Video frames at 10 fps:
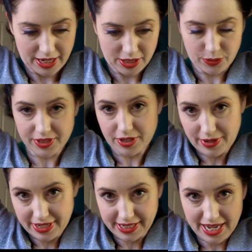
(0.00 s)
and twist it
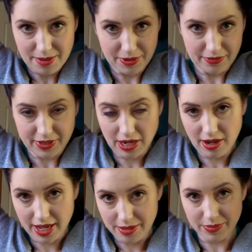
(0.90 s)
around a couple of
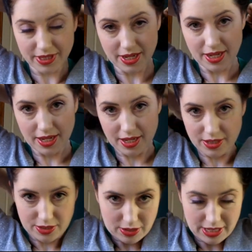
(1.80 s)
times
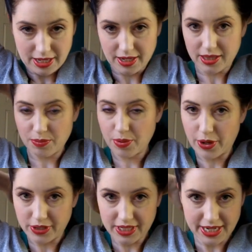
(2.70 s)
so that the
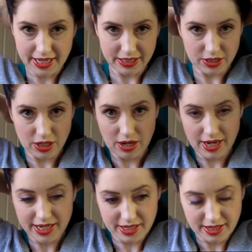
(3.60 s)
ponytail is
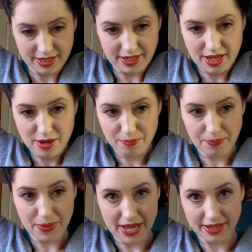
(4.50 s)
tight
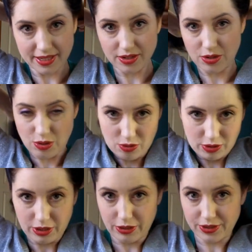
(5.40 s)
but
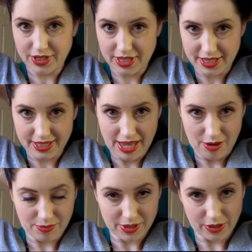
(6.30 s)
not close to the
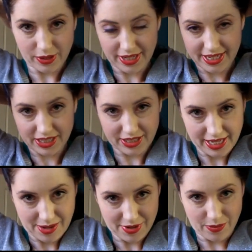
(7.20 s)
scalp, so it's actually
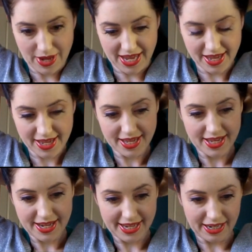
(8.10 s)
coming away
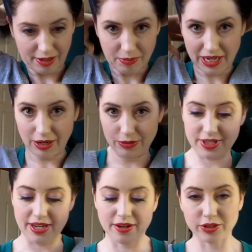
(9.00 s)
a little bit
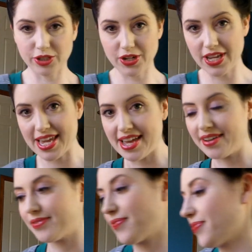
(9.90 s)
looser. I'll show you here.